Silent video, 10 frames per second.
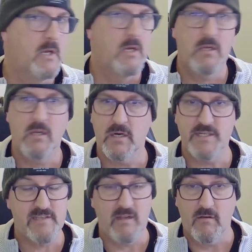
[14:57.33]

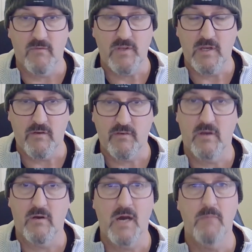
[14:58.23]
Godsend of a thing.
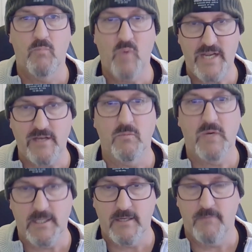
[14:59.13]
So I'm waiting on
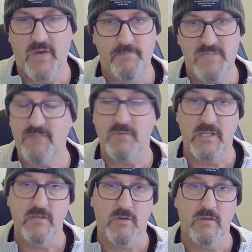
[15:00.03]
one of them.
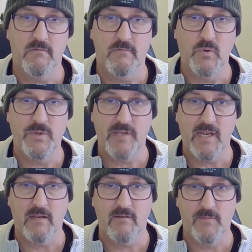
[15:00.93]
definitely looking forward to
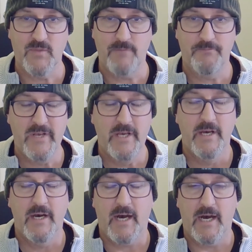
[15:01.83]
getting some of them.
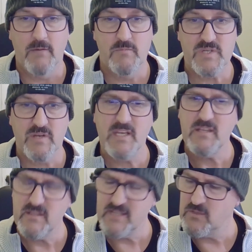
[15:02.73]
So they're
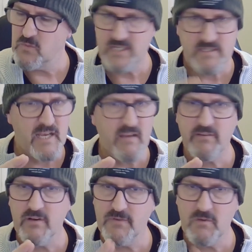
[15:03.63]
the ones. Get
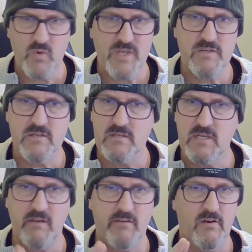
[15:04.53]
yourself some wrenches,
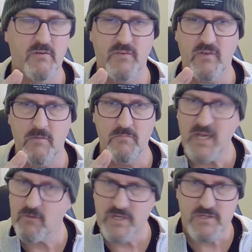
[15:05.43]
get yourself some
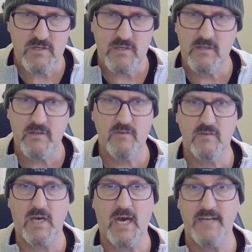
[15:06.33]
nut
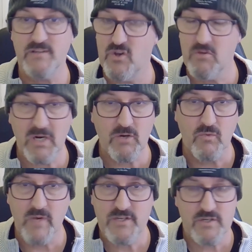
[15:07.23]
wrenches,
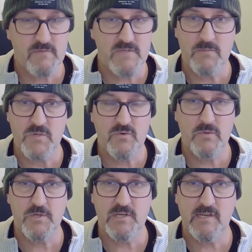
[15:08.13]
turnbuckle wrench of some
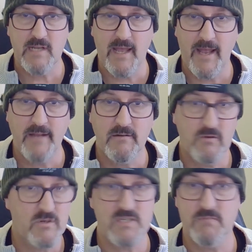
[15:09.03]
description, and
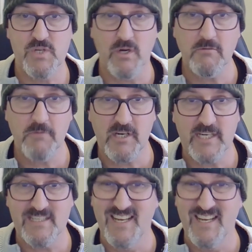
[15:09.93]
look at some shock pliers.